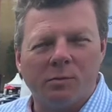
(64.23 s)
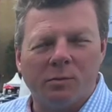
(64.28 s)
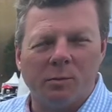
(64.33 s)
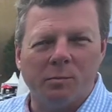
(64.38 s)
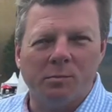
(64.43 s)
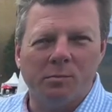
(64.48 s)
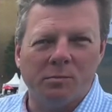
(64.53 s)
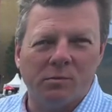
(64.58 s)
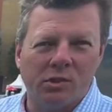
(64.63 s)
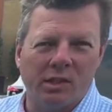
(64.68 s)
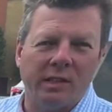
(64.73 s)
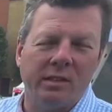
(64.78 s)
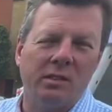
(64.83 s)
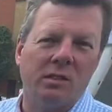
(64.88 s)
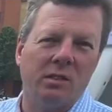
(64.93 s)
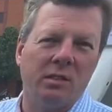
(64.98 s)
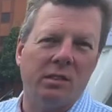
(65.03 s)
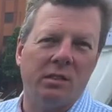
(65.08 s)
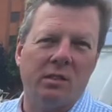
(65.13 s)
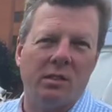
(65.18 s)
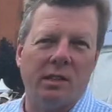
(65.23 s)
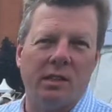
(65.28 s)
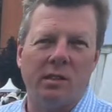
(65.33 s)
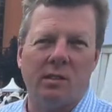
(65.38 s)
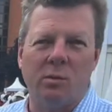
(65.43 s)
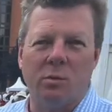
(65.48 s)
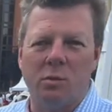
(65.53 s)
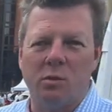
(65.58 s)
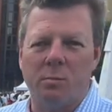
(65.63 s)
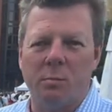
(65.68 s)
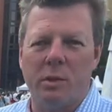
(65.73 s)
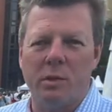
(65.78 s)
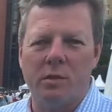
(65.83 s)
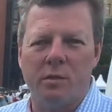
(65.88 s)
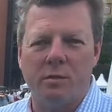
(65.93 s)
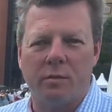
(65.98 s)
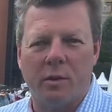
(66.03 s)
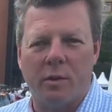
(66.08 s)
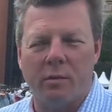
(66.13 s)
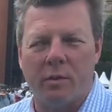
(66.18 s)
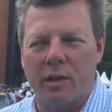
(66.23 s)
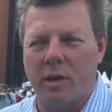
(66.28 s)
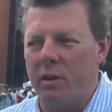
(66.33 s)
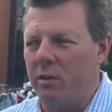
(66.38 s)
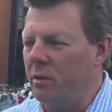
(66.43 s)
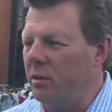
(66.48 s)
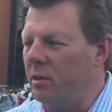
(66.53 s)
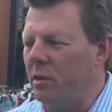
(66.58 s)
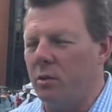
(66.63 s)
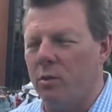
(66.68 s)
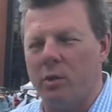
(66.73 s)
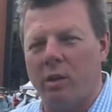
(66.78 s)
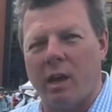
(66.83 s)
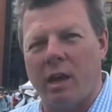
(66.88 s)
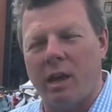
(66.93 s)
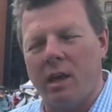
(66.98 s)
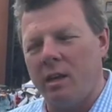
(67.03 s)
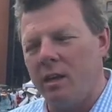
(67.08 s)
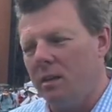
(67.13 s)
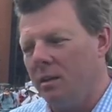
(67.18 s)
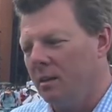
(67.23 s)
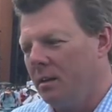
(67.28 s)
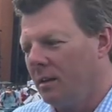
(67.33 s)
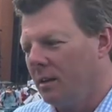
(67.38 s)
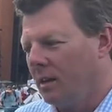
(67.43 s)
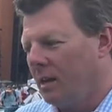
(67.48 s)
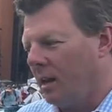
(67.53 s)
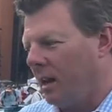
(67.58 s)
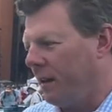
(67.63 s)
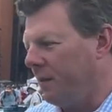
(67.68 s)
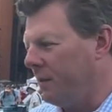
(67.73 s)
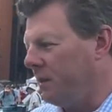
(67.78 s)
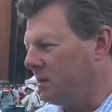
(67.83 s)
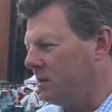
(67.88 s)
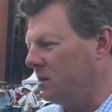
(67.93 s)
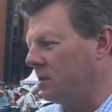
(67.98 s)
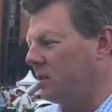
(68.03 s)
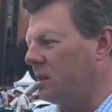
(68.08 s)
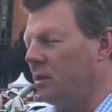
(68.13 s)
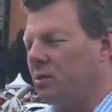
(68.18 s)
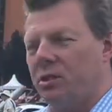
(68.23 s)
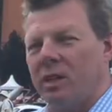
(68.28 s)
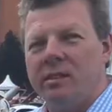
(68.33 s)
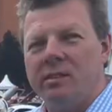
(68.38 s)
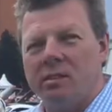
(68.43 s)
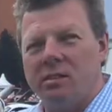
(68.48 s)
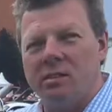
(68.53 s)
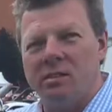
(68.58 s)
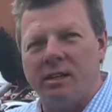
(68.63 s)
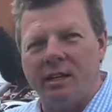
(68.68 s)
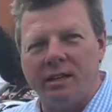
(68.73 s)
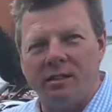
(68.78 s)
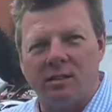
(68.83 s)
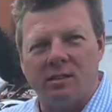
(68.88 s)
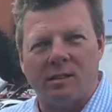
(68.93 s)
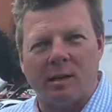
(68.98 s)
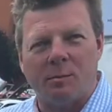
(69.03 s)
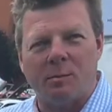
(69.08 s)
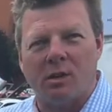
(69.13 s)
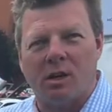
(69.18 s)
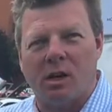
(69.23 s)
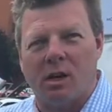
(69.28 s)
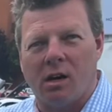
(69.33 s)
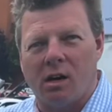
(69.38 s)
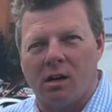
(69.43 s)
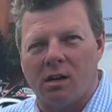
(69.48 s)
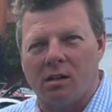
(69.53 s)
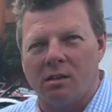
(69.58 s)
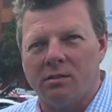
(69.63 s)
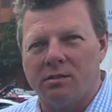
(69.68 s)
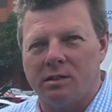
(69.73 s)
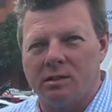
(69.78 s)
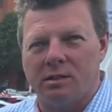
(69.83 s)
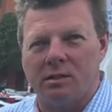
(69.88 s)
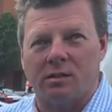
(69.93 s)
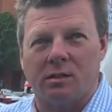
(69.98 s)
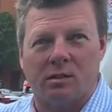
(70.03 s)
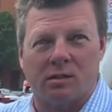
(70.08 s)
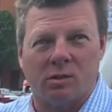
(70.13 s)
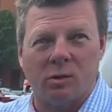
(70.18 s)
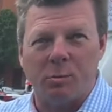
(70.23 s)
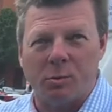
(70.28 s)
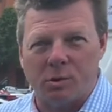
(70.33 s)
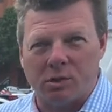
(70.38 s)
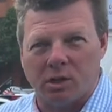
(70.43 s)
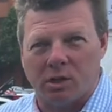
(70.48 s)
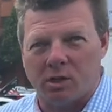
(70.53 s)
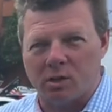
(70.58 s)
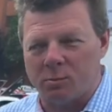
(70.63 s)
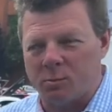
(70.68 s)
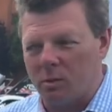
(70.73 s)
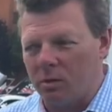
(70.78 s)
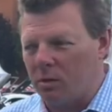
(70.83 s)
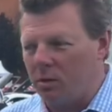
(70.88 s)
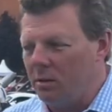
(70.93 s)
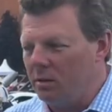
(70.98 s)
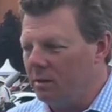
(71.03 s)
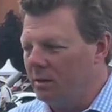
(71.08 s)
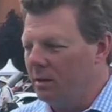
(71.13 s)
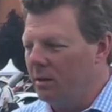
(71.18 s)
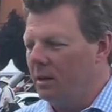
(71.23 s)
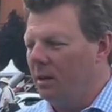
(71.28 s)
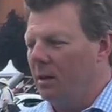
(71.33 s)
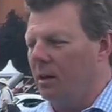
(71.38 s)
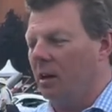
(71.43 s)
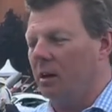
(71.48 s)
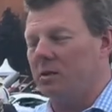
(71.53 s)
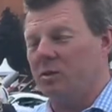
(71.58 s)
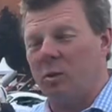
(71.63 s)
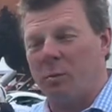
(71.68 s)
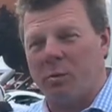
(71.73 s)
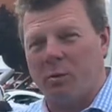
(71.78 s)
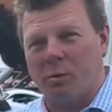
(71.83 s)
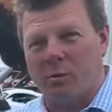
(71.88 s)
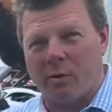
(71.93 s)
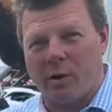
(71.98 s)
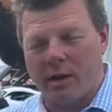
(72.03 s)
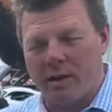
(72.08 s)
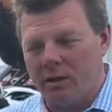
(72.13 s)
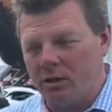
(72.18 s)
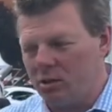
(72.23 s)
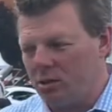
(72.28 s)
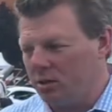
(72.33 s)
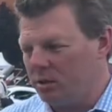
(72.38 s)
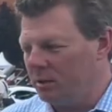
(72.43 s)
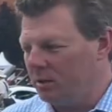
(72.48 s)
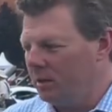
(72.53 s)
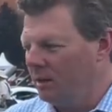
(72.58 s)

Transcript: from Jensen International Automotive over here in the UK, and this is our Jensen Interceptor R. This is a supercharged model, our top of the range.